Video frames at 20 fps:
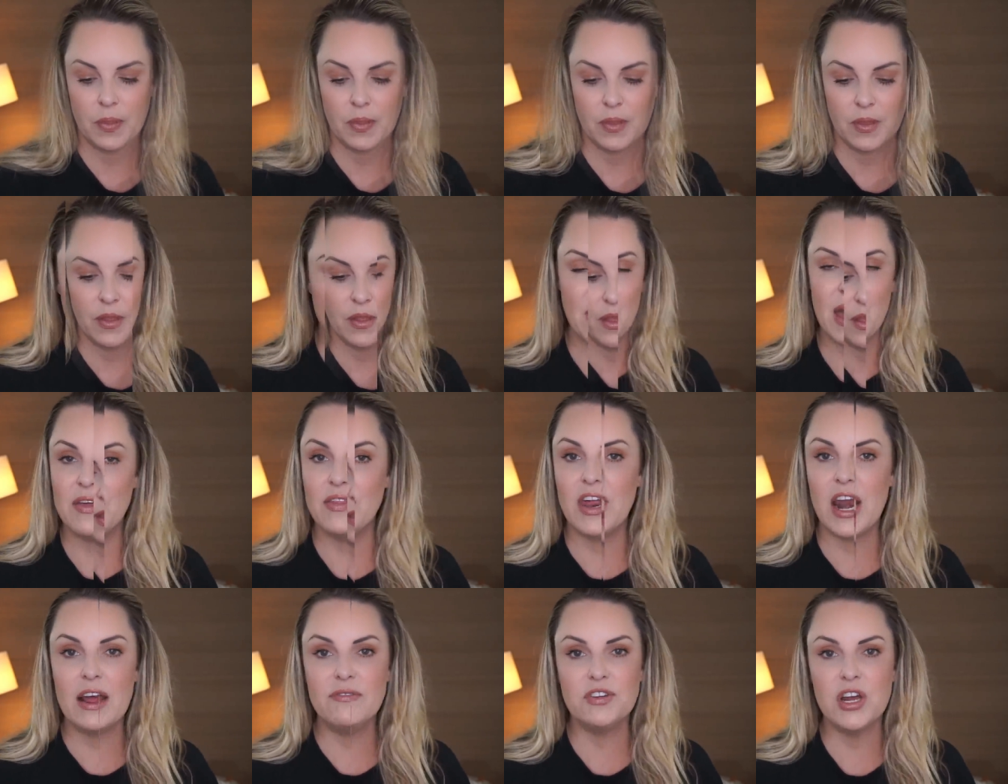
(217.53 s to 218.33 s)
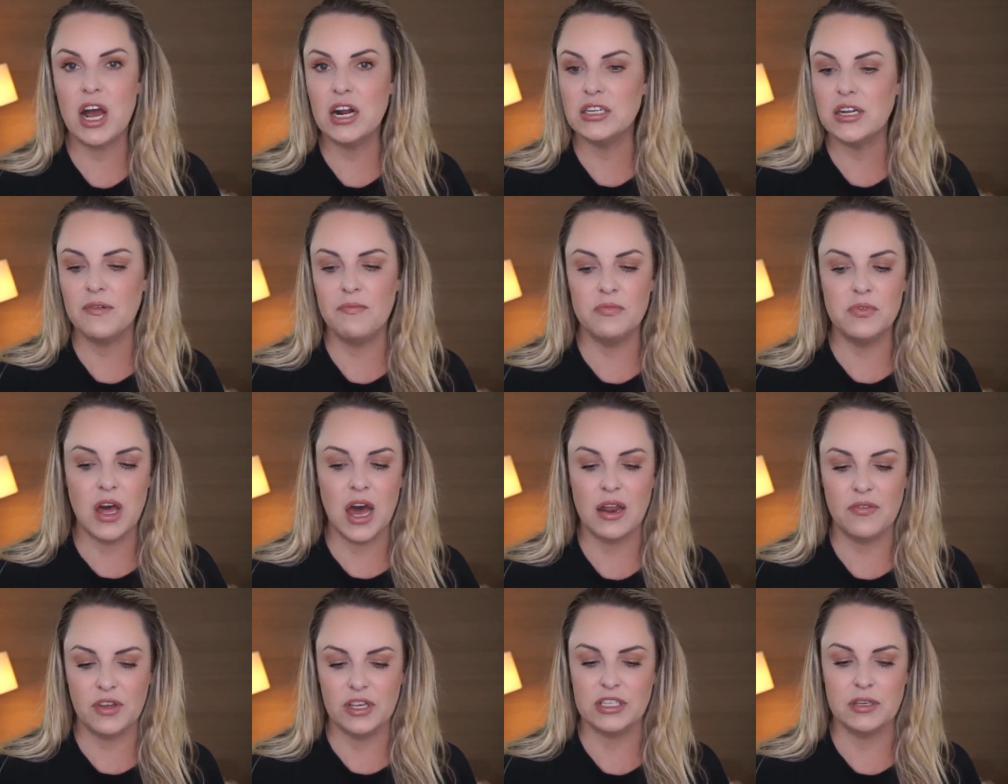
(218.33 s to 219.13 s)
Um, and then I've talked a
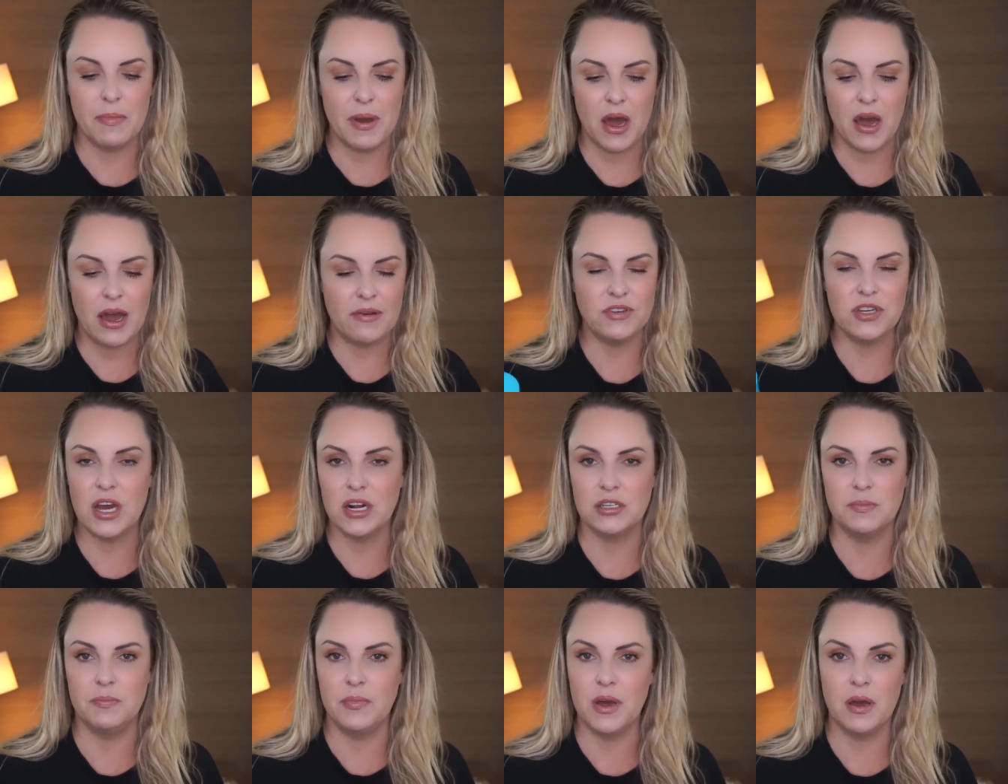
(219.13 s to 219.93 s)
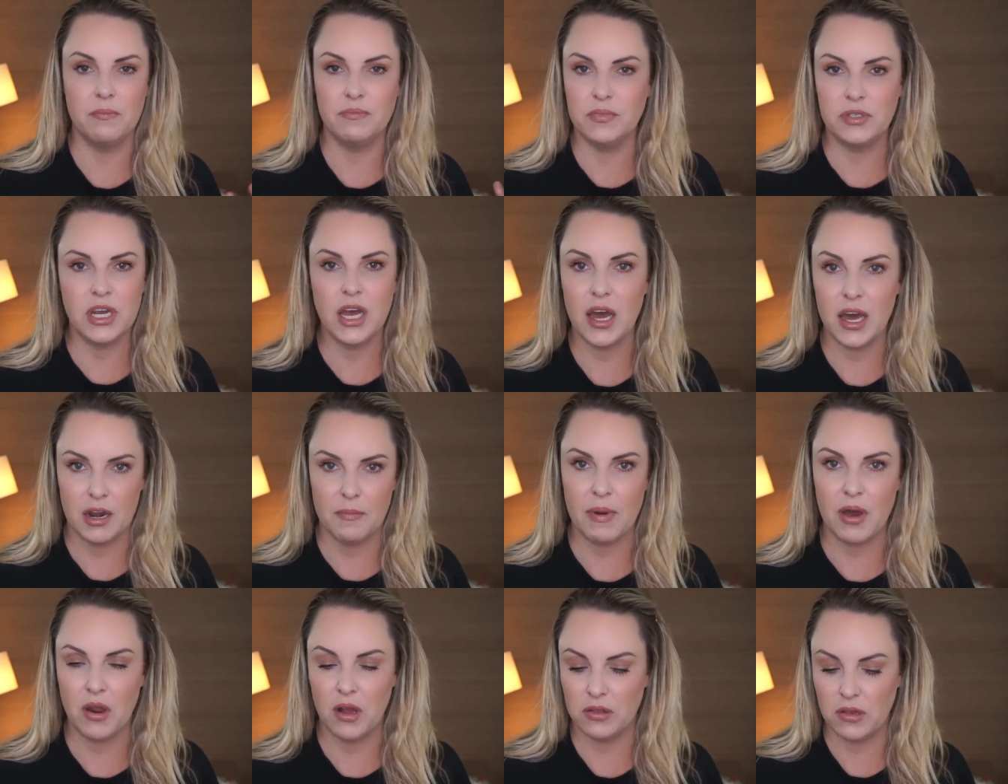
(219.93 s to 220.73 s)
lot of these about, I've talked a ton
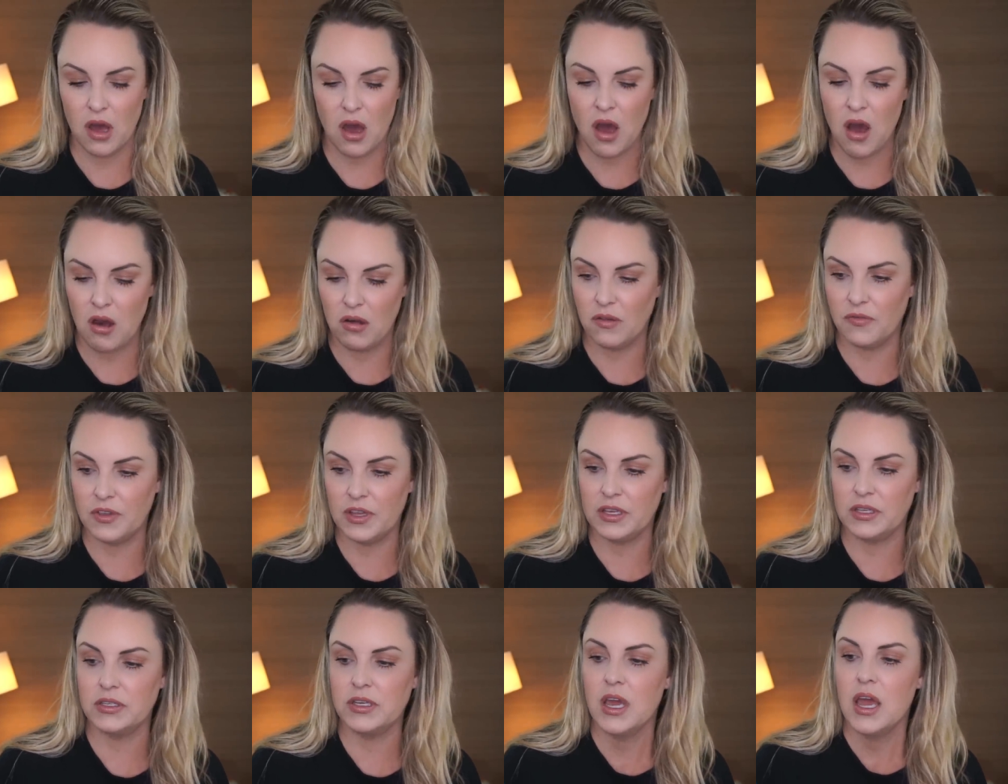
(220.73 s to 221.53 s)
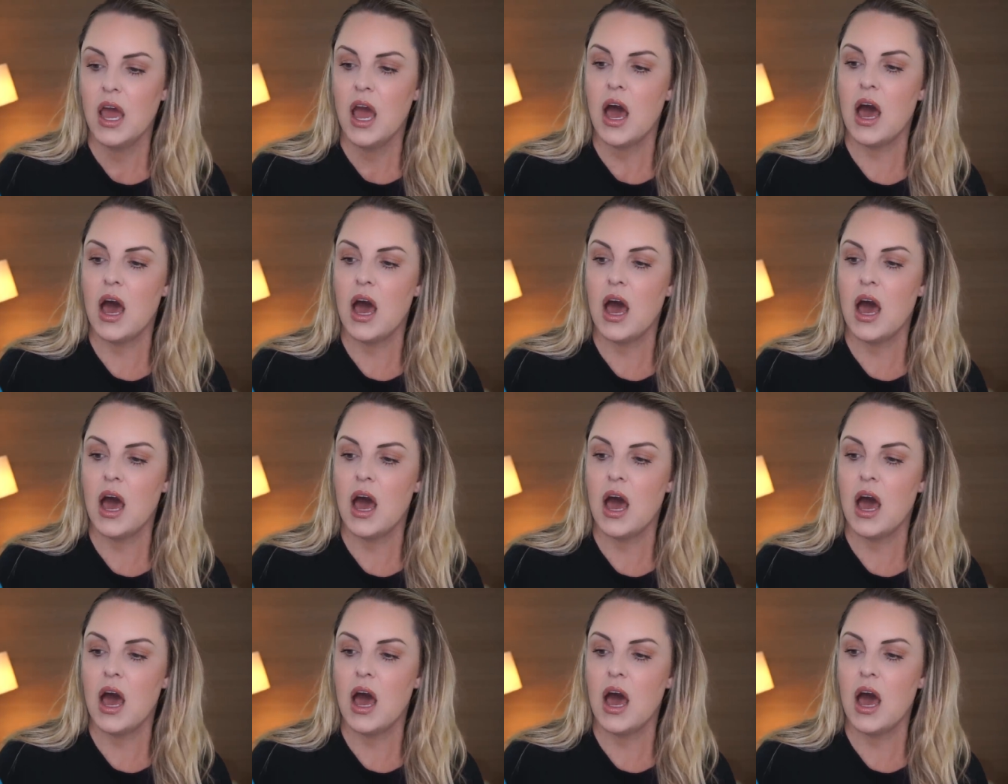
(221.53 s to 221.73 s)
about a lot, all of these,